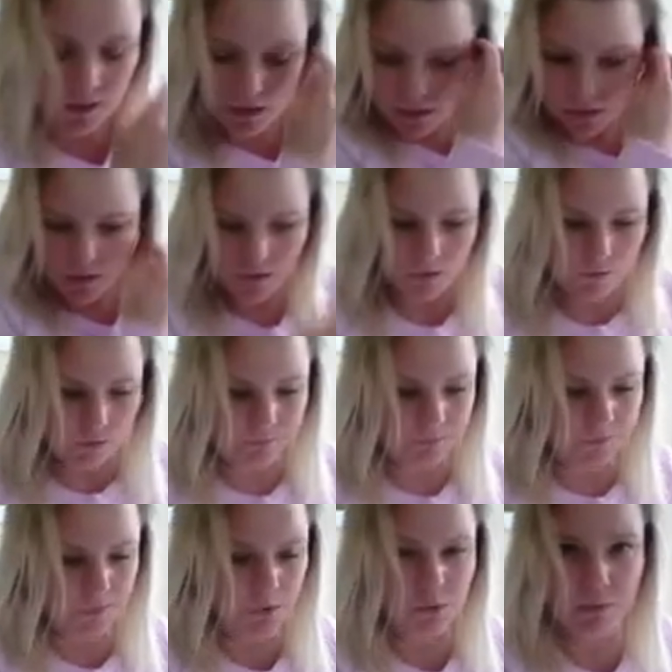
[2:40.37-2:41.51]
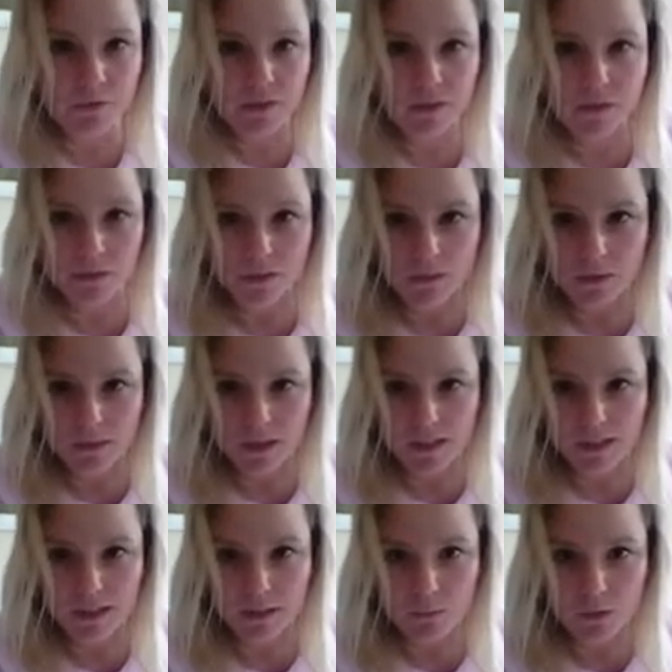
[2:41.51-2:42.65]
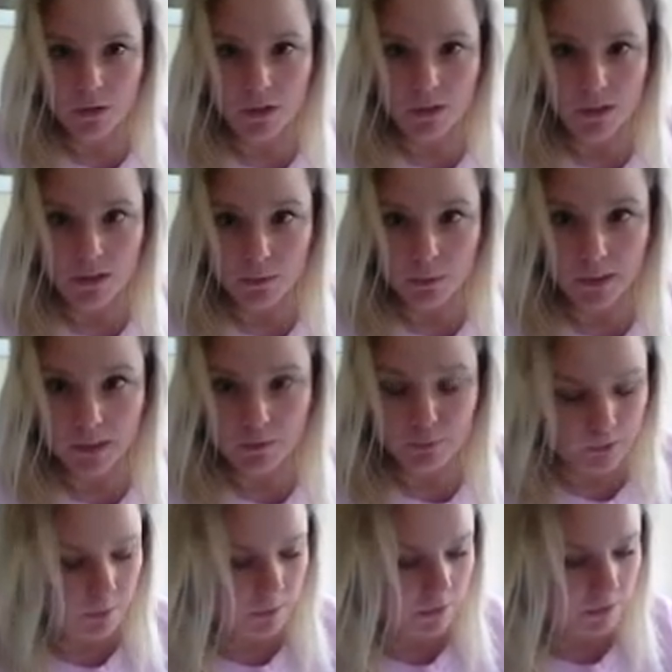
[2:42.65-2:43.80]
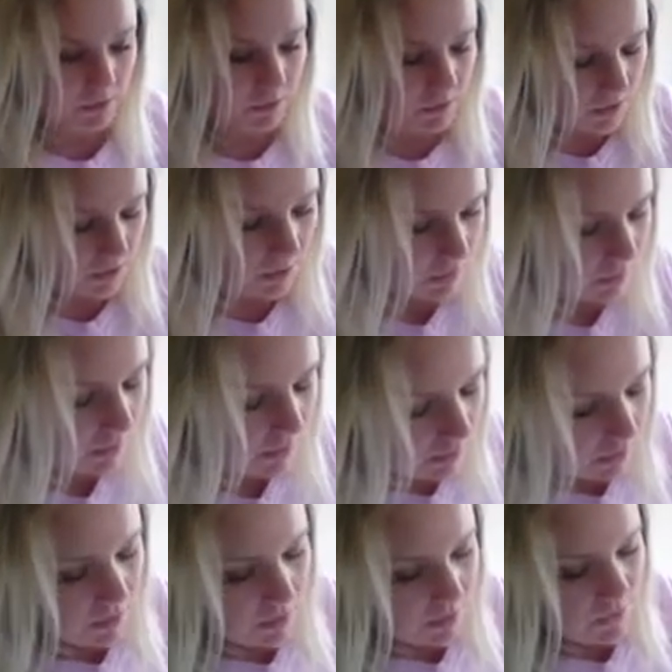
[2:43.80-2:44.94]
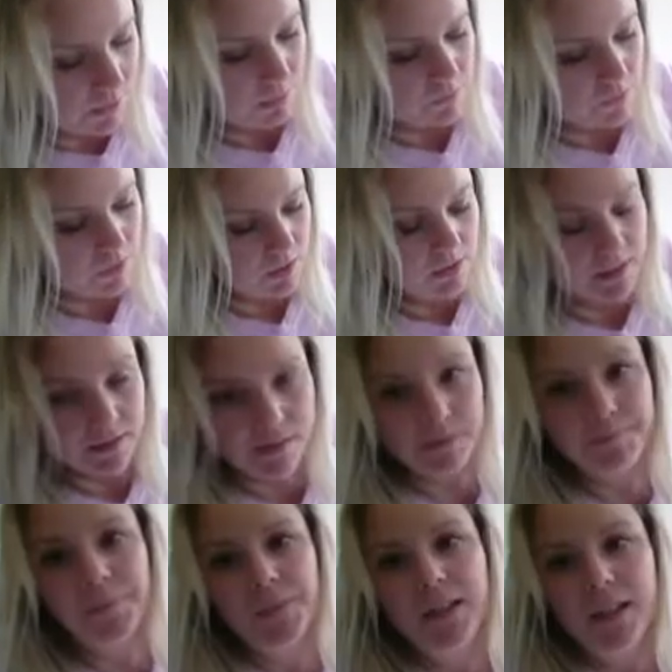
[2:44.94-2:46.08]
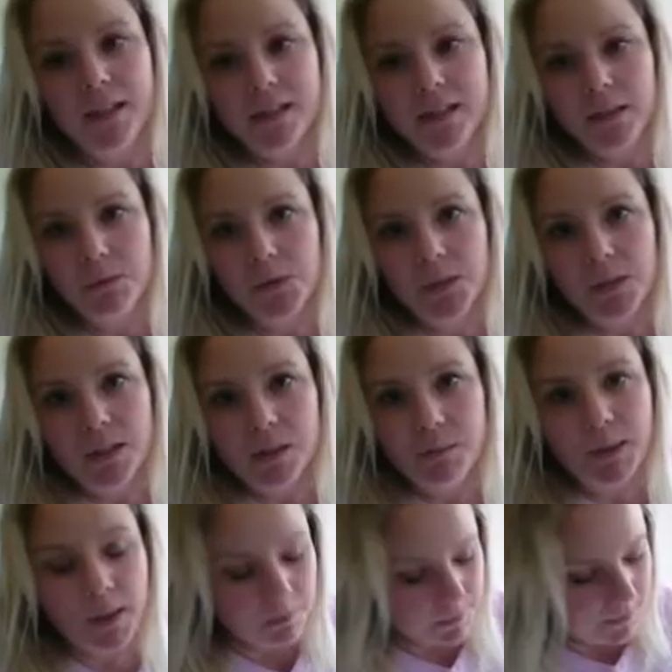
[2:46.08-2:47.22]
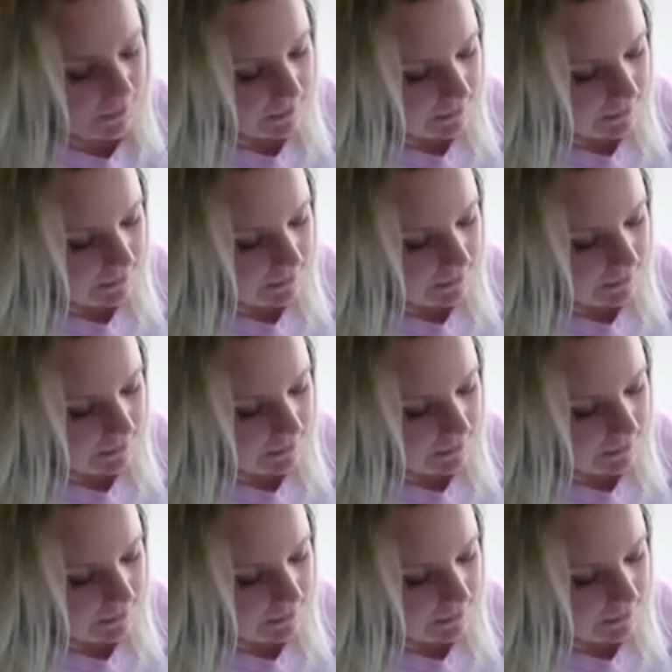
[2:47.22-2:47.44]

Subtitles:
So I'm going to move this down so that I am not in the way of my working out here. So we've done this. The next thing we do is make up a little